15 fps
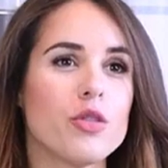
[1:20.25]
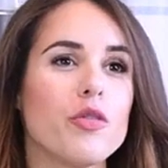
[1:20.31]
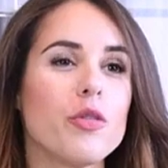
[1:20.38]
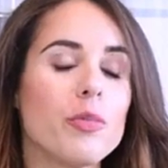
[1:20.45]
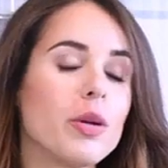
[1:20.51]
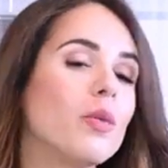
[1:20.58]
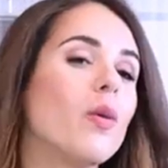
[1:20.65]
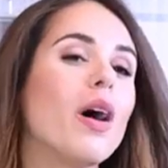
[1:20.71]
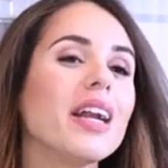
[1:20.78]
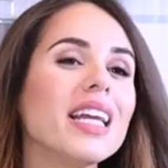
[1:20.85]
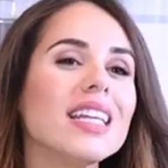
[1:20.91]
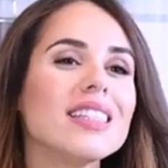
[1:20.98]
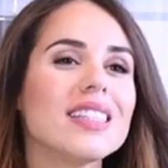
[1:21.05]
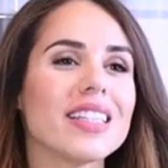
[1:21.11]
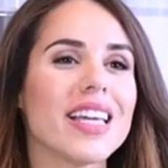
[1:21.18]
So if you've been
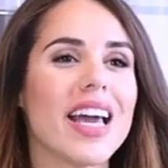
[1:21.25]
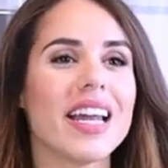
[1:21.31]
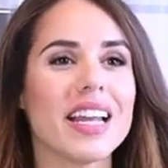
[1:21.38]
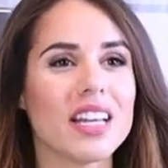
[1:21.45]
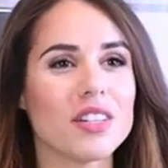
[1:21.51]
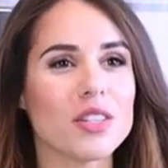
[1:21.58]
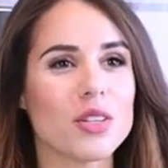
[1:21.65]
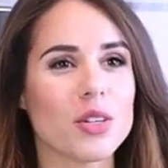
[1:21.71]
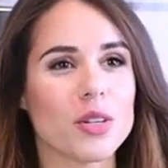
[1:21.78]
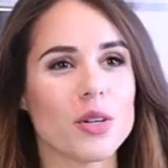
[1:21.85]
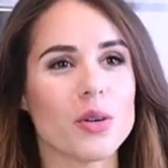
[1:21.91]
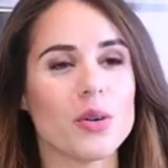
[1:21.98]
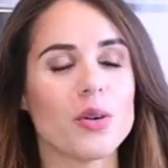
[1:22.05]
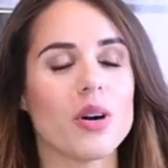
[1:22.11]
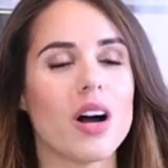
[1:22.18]
wanting to get
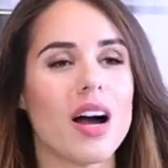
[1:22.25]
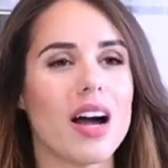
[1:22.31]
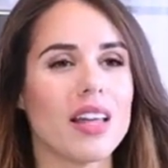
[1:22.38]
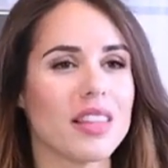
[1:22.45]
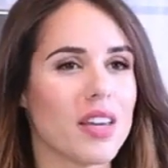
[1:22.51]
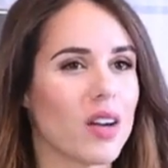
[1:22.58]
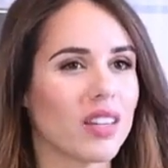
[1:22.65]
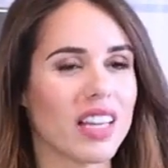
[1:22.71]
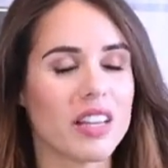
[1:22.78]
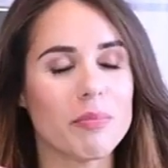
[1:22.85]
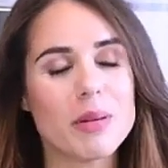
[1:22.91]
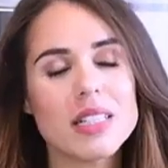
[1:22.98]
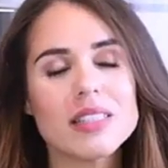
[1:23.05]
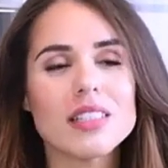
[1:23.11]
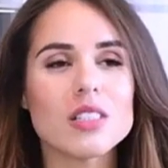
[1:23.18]
into uh, the online
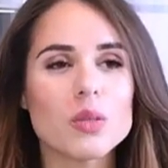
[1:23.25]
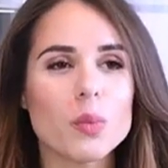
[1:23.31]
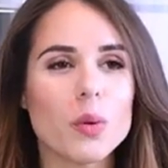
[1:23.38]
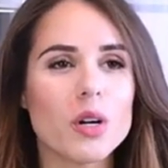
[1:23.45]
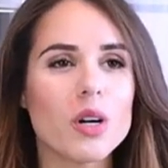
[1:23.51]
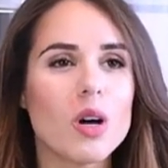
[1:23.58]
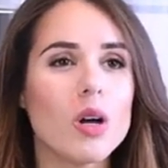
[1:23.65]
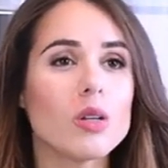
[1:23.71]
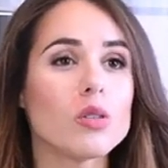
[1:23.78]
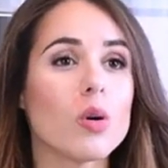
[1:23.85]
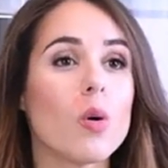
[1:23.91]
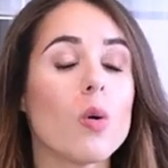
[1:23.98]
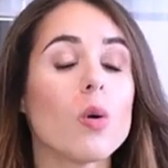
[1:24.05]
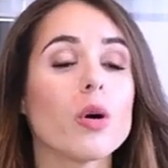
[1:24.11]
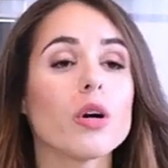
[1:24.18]
business world
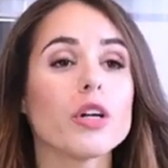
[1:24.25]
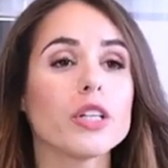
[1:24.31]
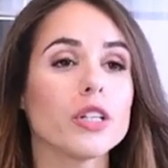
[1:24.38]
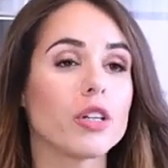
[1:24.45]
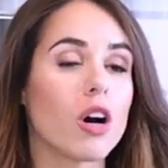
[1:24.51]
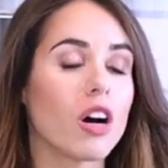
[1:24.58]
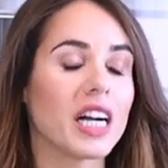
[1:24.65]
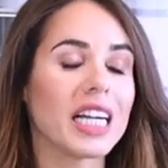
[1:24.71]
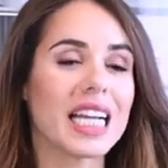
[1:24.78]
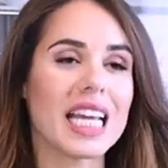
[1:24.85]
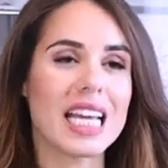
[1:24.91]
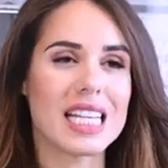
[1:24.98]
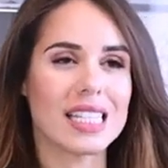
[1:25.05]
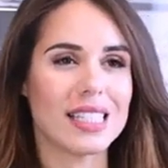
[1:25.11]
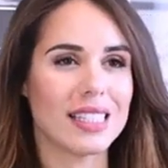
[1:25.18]
or you're
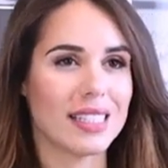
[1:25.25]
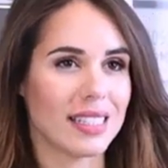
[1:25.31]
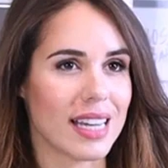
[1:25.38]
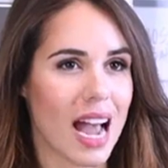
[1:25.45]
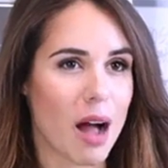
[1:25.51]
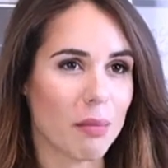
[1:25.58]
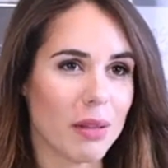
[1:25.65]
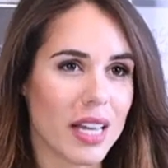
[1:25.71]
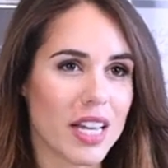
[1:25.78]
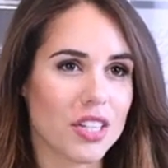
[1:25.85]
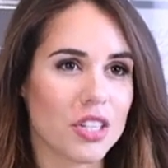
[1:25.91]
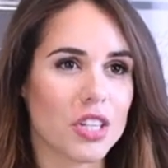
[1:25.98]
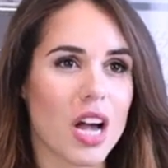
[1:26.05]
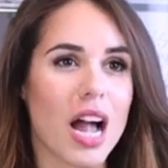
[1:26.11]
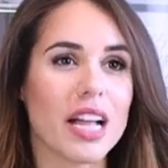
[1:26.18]
already
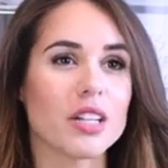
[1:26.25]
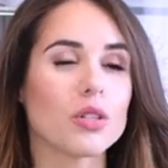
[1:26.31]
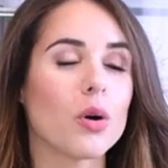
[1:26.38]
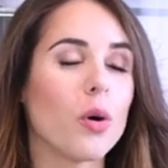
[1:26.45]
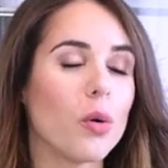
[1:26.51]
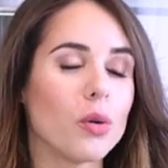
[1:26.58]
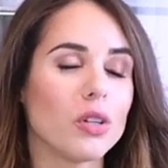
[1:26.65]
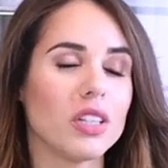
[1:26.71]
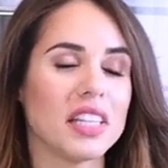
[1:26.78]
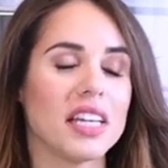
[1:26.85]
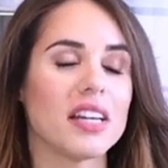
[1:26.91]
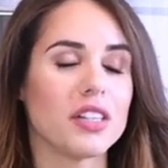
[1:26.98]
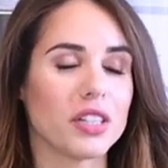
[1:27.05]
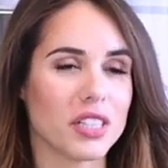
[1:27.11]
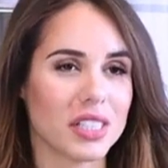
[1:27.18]
established, I
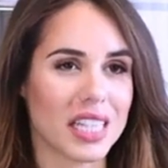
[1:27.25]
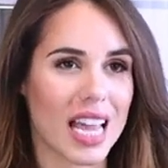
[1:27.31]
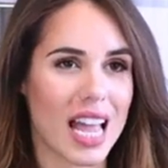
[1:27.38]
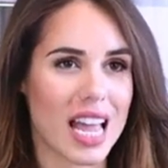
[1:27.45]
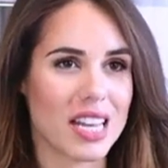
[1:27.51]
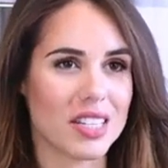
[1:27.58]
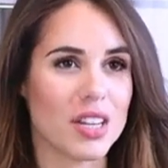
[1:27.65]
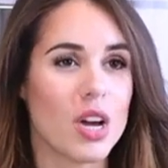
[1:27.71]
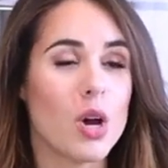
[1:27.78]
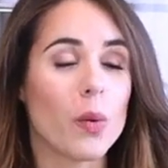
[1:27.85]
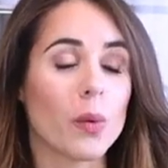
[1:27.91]
totally understand.